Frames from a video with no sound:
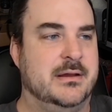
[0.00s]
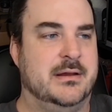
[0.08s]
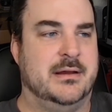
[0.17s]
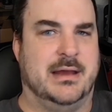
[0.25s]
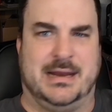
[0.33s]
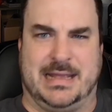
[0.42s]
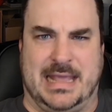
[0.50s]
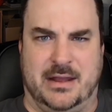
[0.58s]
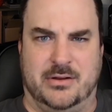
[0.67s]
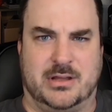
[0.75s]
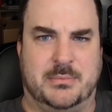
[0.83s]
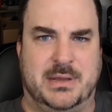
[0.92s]
and a
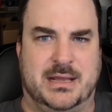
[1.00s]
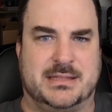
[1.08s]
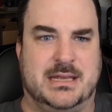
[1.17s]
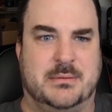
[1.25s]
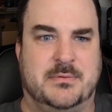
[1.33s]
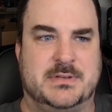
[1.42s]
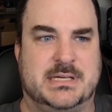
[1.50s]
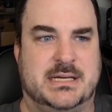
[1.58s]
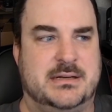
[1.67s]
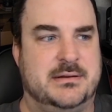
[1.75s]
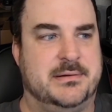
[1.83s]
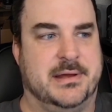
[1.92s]
candle coming out the top of his
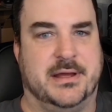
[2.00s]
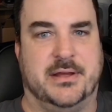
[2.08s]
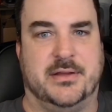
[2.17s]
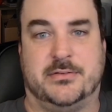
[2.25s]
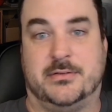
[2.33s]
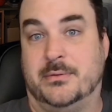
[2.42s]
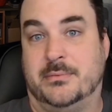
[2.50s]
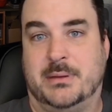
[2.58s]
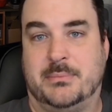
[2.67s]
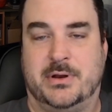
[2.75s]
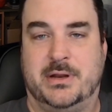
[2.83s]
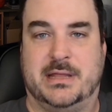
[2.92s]
head. So I
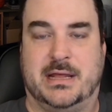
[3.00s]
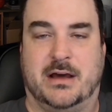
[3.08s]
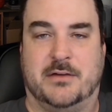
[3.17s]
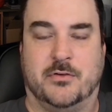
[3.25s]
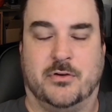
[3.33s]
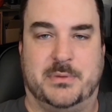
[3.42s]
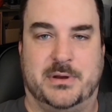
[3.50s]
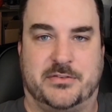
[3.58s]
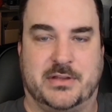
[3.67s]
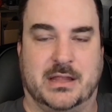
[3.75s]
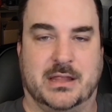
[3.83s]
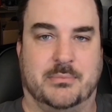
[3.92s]
printed that off for him in a
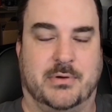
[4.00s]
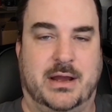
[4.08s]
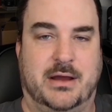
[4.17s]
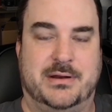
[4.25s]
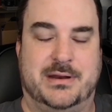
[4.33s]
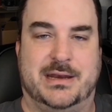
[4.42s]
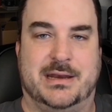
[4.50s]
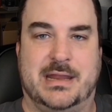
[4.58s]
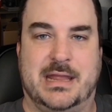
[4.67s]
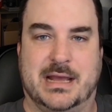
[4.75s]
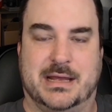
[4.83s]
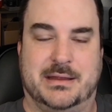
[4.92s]
solid brown, and
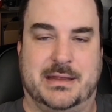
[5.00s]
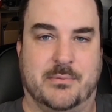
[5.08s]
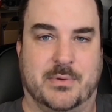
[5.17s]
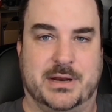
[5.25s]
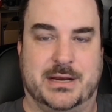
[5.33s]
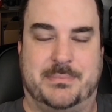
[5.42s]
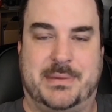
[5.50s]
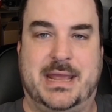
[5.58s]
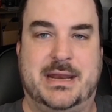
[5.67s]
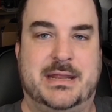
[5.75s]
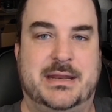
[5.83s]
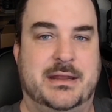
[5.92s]
he wanted to
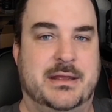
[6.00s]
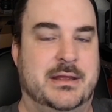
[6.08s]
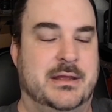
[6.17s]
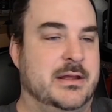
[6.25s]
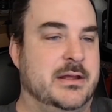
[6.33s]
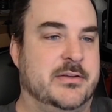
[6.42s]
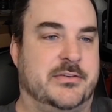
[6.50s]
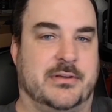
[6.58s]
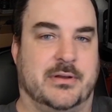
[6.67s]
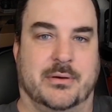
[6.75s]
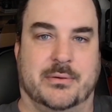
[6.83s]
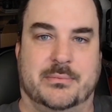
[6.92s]
paint it.
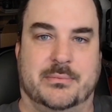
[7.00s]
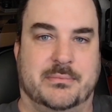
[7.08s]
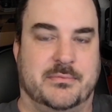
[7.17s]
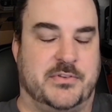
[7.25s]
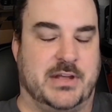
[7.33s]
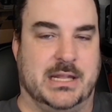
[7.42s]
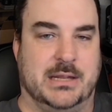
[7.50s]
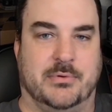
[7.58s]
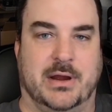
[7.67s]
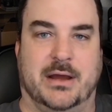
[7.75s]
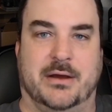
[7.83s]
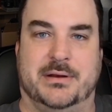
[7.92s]
So solid
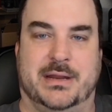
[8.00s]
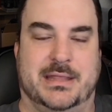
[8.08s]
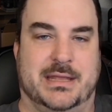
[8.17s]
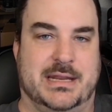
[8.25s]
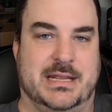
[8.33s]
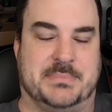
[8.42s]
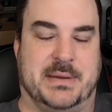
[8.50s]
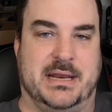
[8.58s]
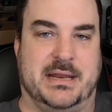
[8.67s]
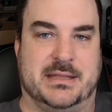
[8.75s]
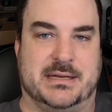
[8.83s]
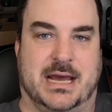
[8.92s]
brown, and then he's
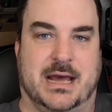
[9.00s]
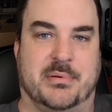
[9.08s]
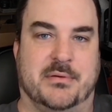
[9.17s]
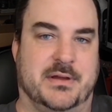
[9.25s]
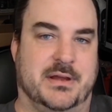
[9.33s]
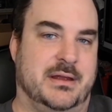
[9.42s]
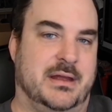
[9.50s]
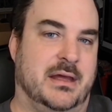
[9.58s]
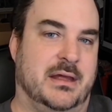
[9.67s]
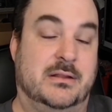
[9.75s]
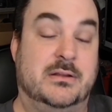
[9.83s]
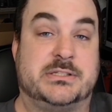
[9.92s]
painting the top of it,
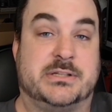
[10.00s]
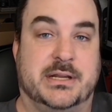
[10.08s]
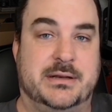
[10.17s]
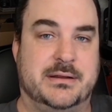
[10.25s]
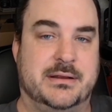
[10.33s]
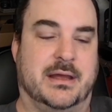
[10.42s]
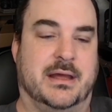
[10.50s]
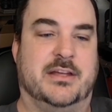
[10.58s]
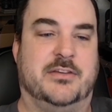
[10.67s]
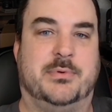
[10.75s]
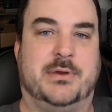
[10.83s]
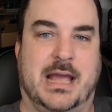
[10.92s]
and it looks good.
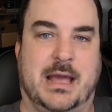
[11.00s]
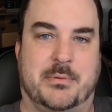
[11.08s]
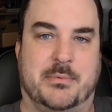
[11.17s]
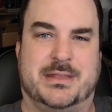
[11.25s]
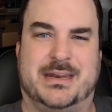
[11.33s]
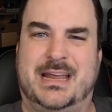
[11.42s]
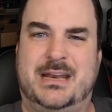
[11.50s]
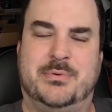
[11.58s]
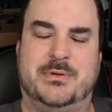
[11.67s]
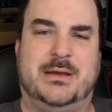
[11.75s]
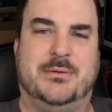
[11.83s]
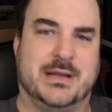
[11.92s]
He's pretty happy with it. I had to
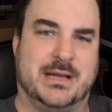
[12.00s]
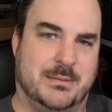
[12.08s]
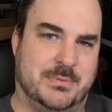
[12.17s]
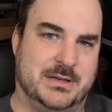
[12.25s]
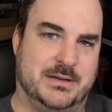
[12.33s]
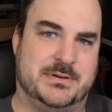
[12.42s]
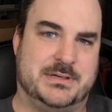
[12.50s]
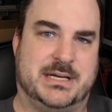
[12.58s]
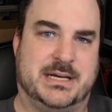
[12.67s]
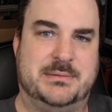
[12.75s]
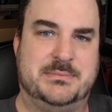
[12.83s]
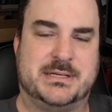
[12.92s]
print that one a couple different
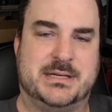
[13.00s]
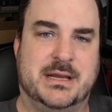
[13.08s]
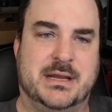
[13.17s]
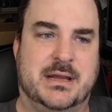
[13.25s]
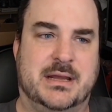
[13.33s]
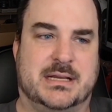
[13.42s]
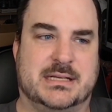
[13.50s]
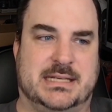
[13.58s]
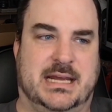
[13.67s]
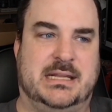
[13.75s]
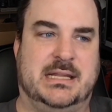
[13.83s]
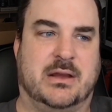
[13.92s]
times because it
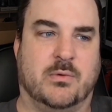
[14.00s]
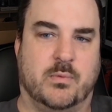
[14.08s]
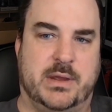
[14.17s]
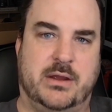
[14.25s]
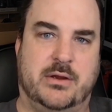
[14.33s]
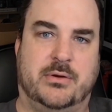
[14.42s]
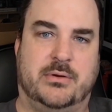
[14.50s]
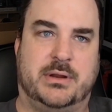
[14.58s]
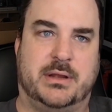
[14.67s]
had like a weird